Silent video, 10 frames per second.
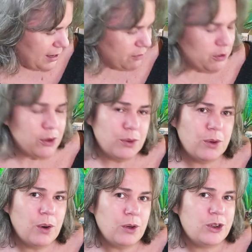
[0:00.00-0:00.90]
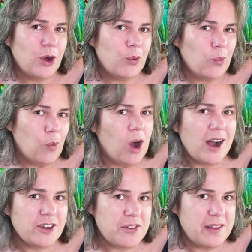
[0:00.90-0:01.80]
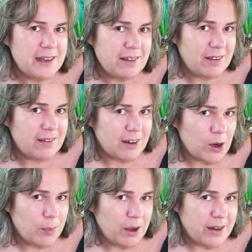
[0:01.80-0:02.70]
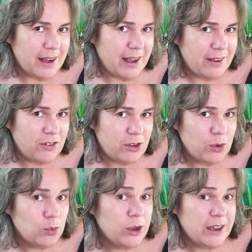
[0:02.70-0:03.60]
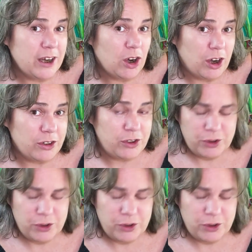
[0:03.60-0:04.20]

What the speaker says: If you don't watch the It's a Sarah podcast, you really ought